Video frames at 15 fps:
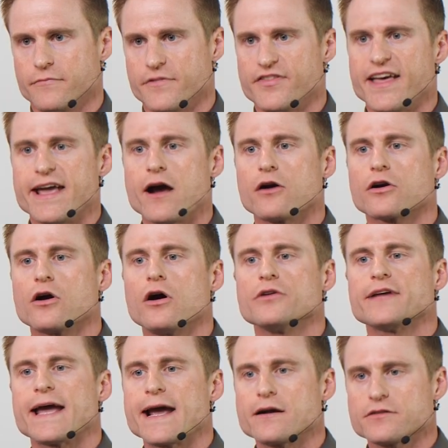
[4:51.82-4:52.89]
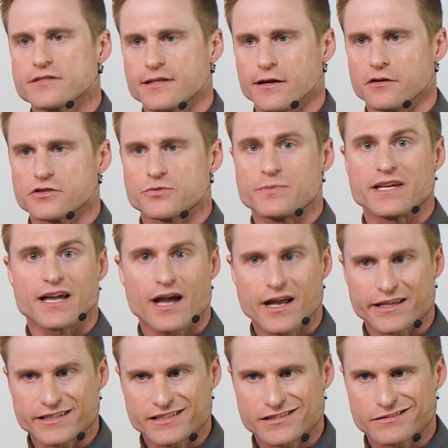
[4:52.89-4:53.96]
They are called hair cells
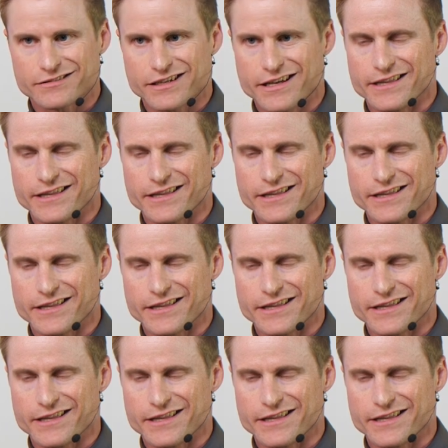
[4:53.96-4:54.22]
because